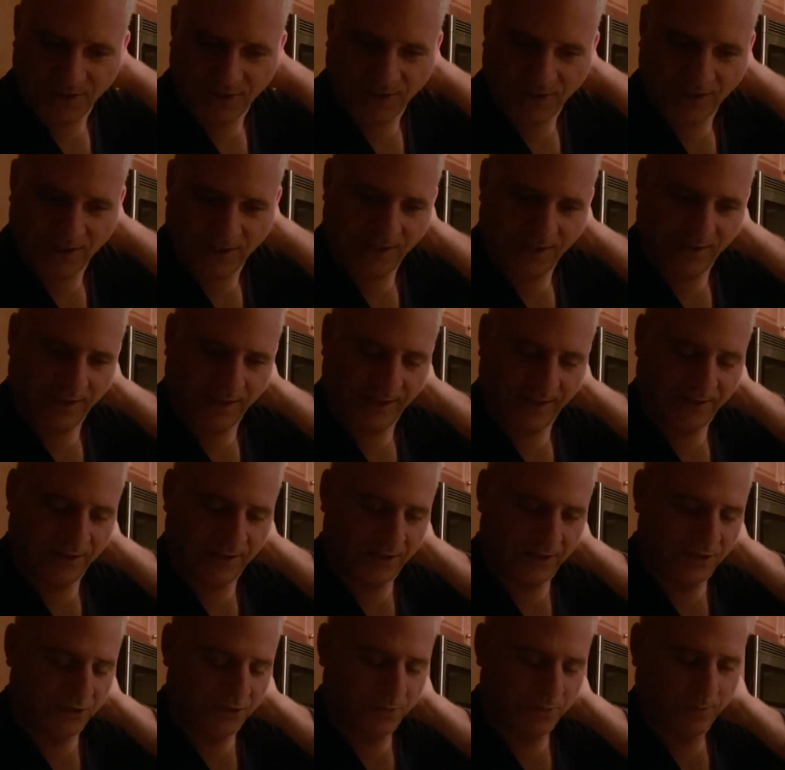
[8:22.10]
like
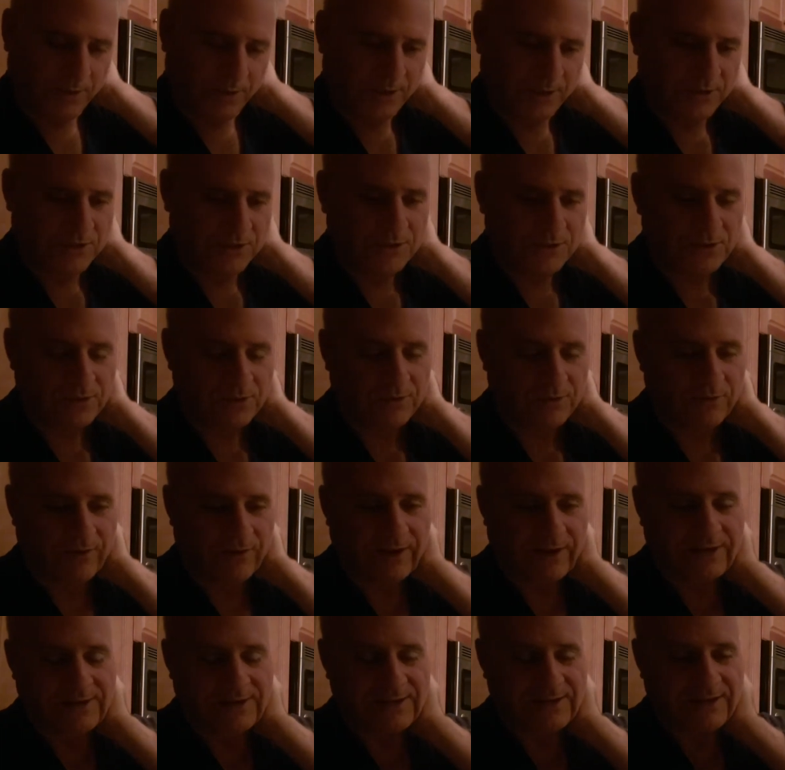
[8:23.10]
the Twins or the
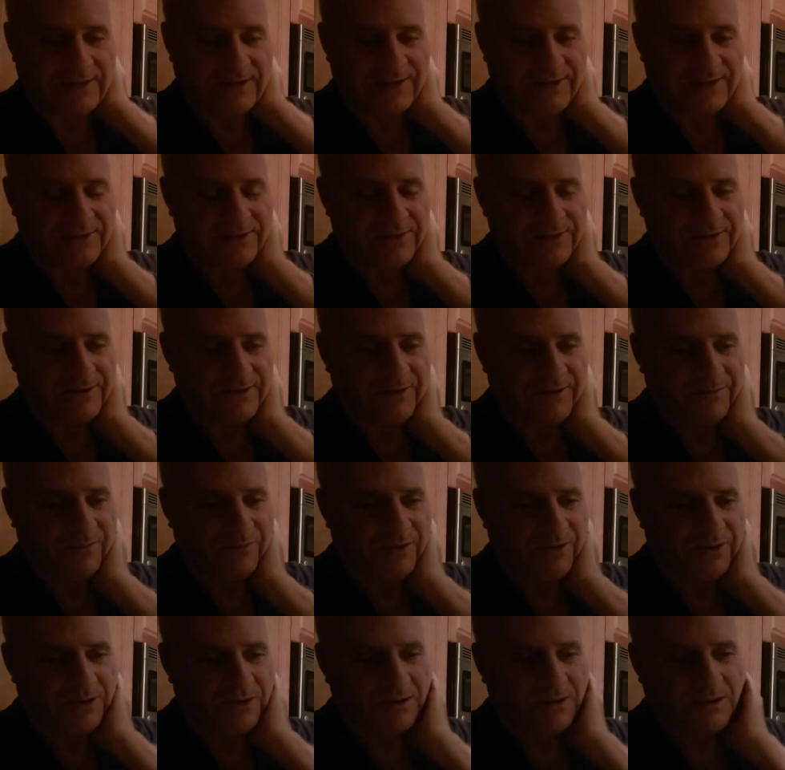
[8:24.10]
Red Sox or
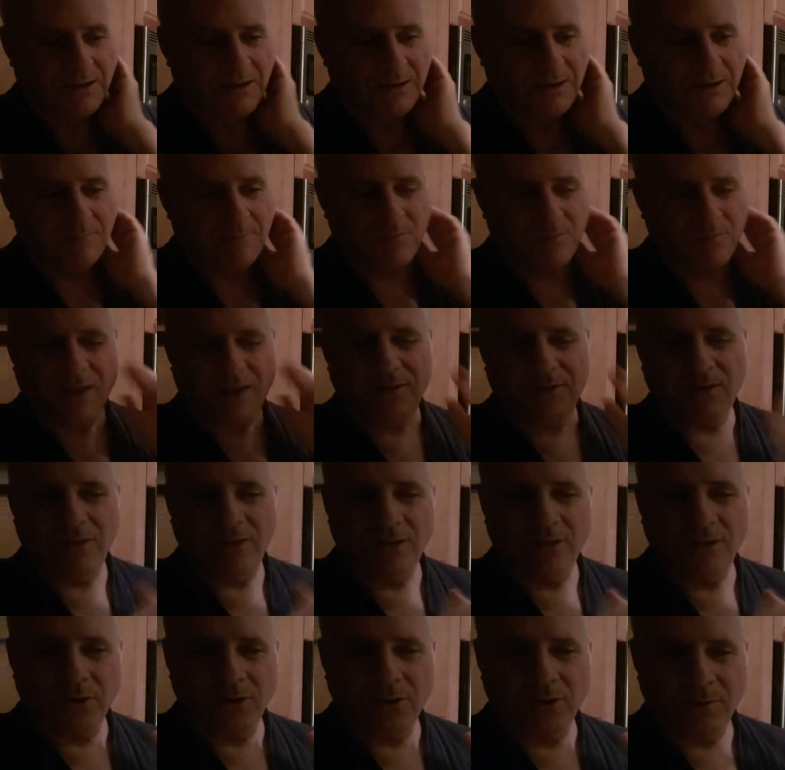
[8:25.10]
something, you have a
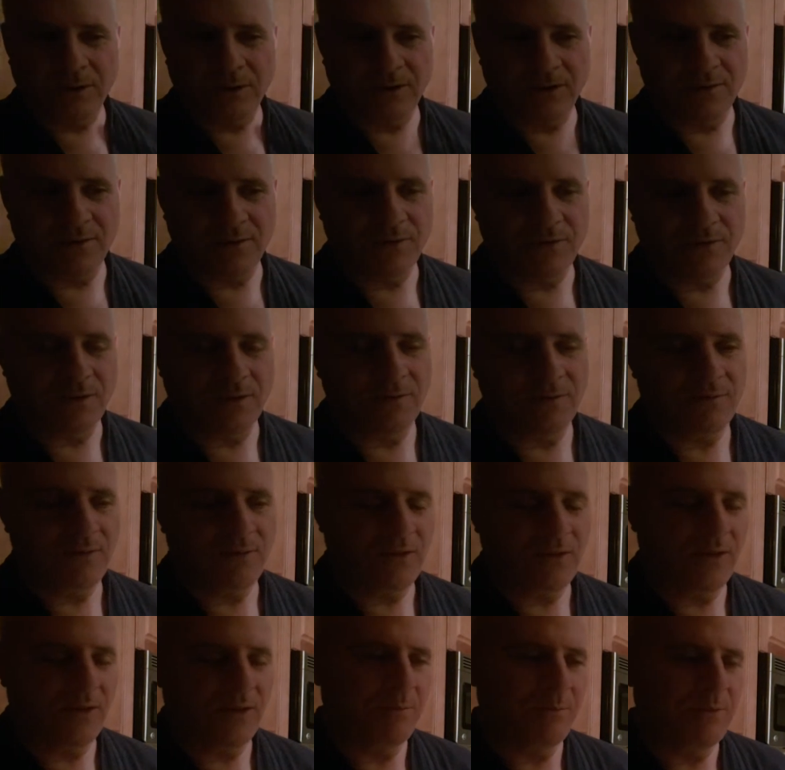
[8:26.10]
little bit
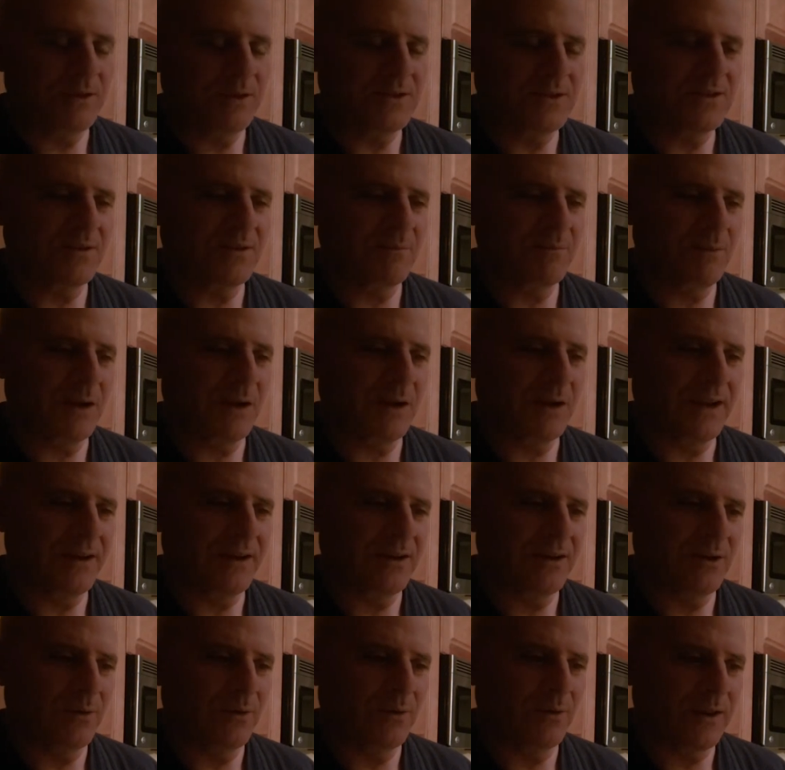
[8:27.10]
of peace of mind
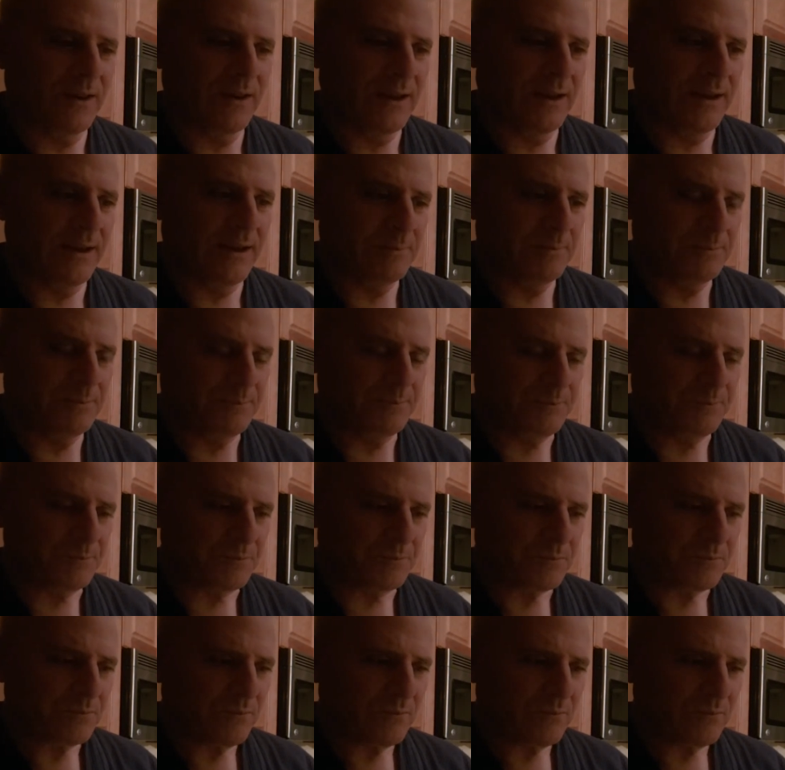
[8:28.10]
knowing that
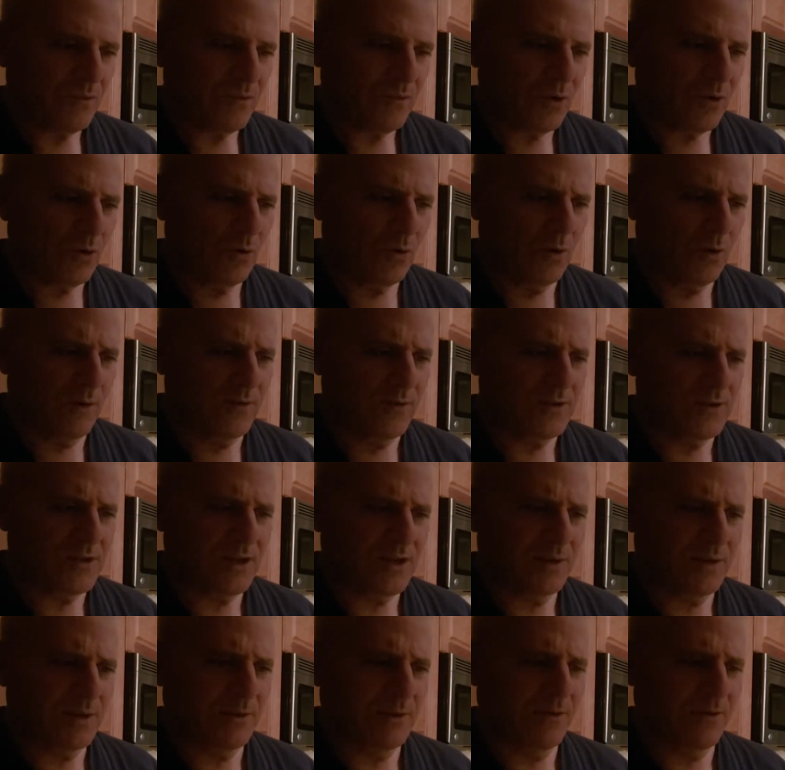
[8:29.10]
whoever's
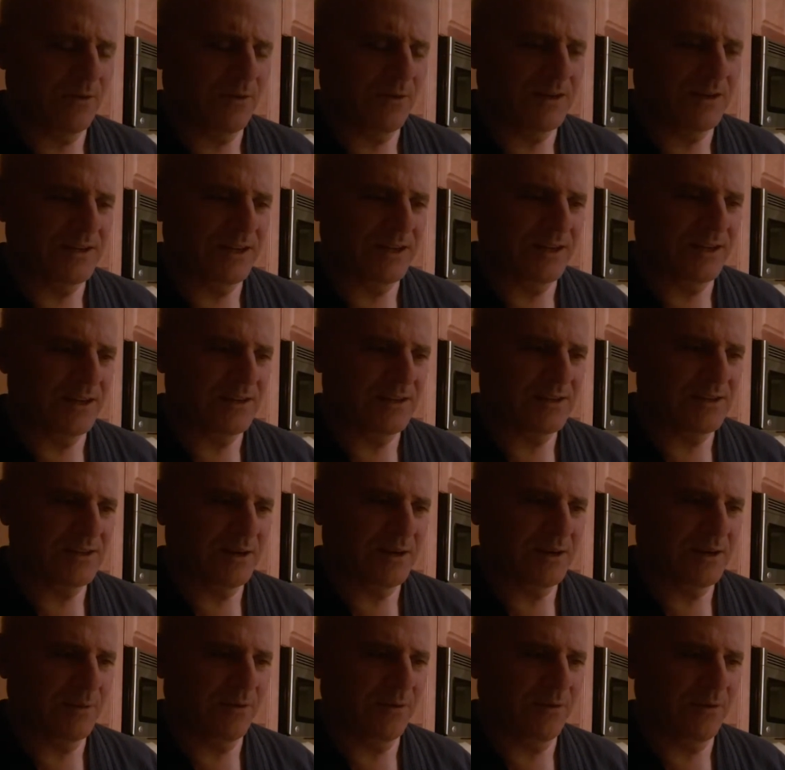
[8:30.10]
going to be renting it is going
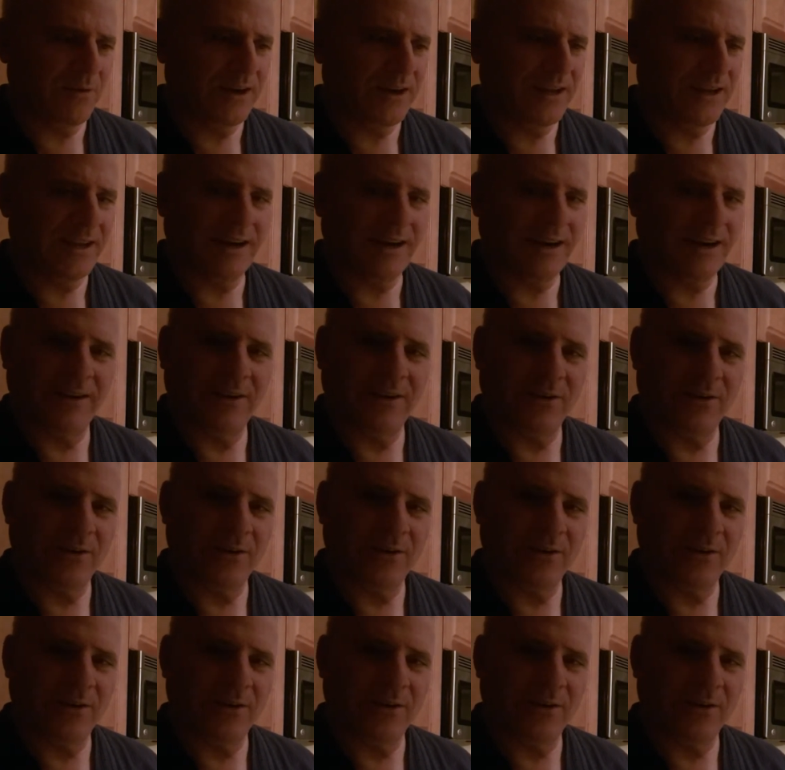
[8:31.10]
to be renting it on